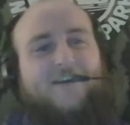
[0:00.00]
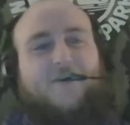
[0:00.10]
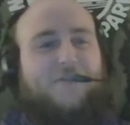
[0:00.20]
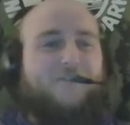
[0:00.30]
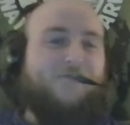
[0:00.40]

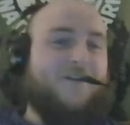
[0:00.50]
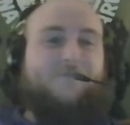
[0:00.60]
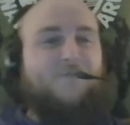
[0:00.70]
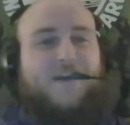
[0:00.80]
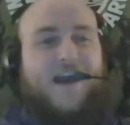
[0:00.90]
only for
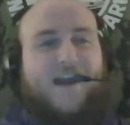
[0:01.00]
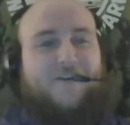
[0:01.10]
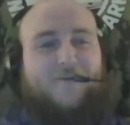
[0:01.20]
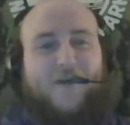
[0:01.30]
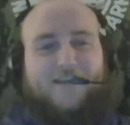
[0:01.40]
him to be
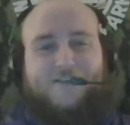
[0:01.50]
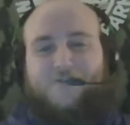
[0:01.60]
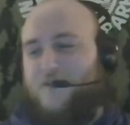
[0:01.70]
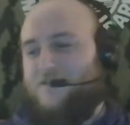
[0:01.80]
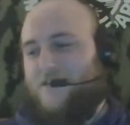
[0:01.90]
hired away
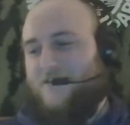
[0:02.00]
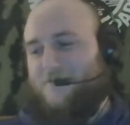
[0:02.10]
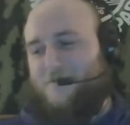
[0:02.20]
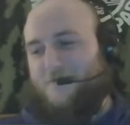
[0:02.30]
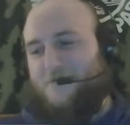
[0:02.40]
2 weeks
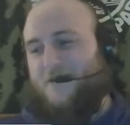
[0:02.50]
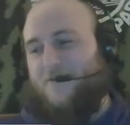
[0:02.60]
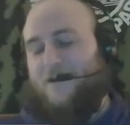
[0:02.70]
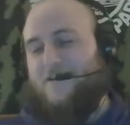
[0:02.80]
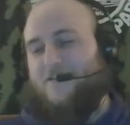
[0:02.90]
later to North
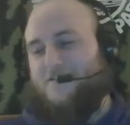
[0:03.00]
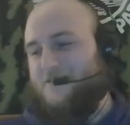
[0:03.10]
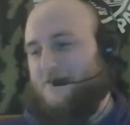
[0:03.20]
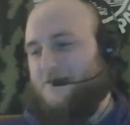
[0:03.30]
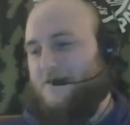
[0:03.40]
Carolina.
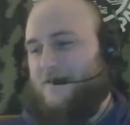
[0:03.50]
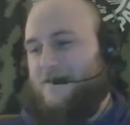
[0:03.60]
So